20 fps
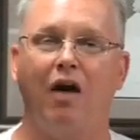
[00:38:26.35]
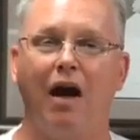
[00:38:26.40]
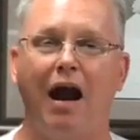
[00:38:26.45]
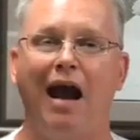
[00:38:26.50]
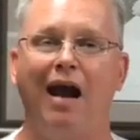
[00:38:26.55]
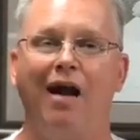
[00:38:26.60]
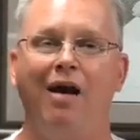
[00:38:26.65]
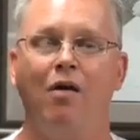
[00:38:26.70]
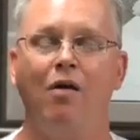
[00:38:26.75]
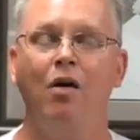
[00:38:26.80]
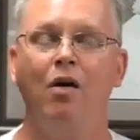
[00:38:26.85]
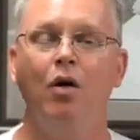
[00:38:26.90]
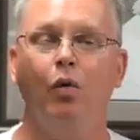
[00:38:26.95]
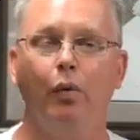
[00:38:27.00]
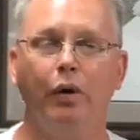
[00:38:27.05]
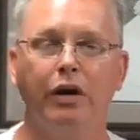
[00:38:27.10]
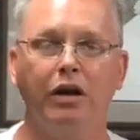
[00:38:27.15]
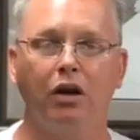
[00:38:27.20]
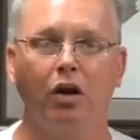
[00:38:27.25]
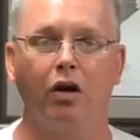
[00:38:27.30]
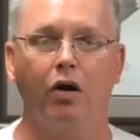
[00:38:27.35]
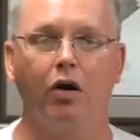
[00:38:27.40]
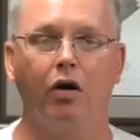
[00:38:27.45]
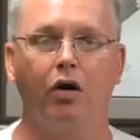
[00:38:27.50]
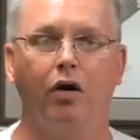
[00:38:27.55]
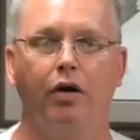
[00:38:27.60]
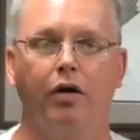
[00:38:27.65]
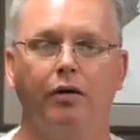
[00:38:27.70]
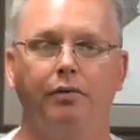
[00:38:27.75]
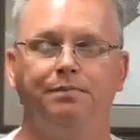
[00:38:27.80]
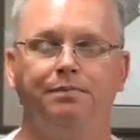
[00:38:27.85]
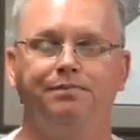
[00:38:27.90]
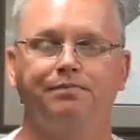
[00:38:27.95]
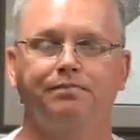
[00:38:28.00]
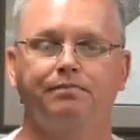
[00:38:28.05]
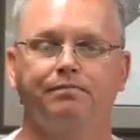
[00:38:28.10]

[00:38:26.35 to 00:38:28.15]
are how we learn.